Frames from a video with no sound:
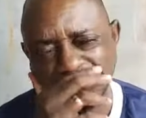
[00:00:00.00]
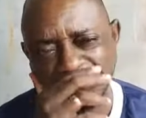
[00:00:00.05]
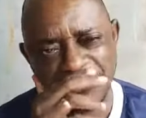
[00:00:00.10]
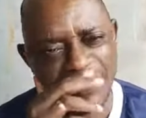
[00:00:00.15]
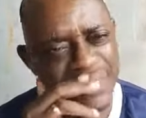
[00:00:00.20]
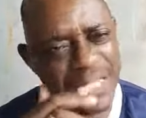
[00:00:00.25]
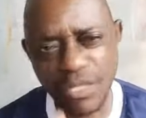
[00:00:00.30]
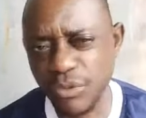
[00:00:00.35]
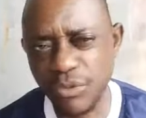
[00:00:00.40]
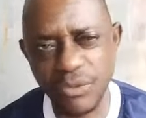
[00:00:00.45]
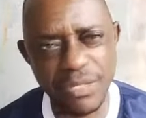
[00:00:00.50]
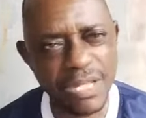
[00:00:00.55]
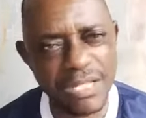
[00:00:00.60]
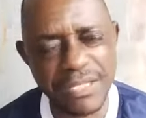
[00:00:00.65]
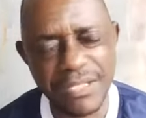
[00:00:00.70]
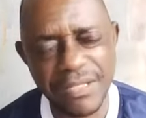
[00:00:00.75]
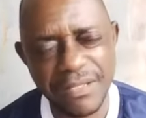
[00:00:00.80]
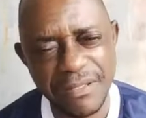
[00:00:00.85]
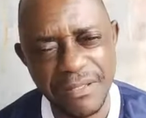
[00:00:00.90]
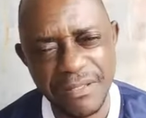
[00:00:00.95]
I can't do
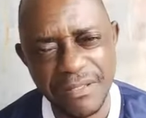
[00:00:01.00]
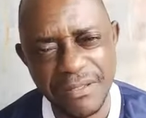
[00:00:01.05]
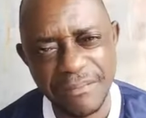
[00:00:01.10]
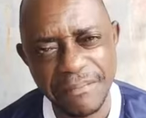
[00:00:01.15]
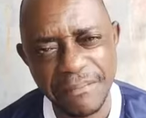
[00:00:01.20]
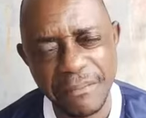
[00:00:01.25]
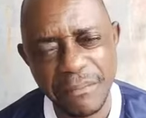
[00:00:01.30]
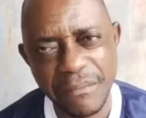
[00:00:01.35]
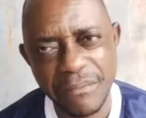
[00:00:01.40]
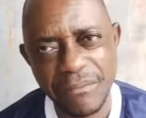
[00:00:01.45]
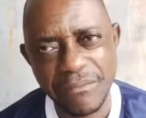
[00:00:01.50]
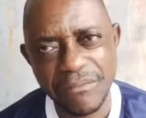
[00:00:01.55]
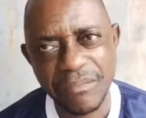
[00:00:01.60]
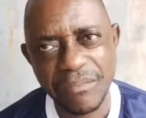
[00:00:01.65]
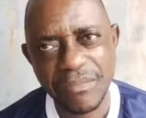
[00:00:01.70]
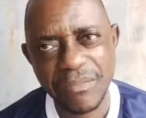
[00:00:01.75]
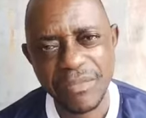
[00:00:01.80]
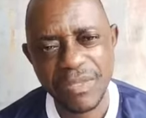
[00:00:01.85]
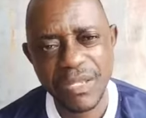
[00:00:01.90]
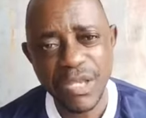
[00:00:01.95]
that.
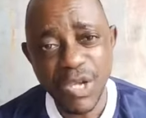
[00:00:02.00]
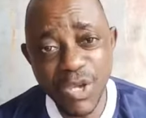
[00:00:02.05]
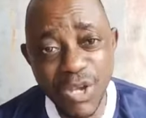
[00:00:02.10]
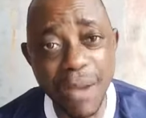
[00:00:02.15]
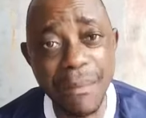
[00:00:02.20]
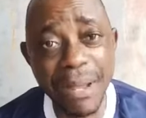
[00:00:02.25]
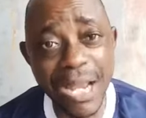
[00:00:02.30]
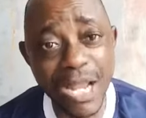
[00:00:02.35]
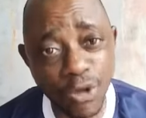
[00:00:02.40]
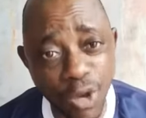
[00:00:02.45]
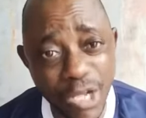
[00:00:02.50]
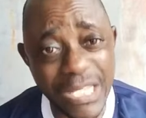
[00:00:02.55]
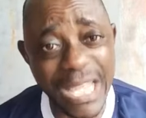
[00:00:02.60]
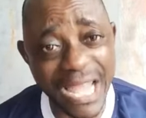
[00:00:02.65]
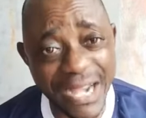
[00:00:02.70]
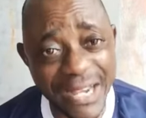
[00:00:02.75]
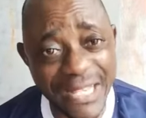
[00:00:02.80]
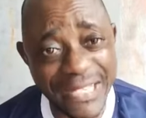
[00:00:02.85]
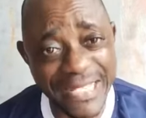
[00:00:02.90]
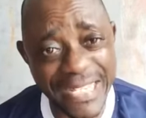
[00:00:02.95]
You know how many calls
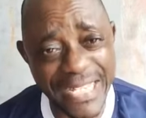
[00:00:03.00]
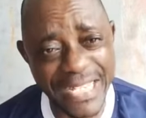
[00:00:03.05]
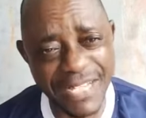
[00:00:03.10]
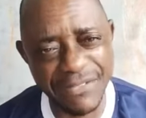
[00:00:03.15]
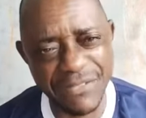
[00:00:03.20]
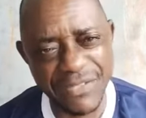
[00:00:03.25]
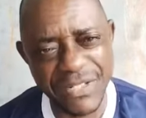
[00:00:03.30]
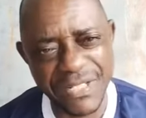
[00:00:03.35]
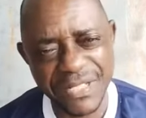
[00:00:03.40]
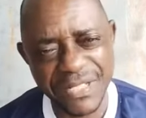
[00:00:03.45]
I received?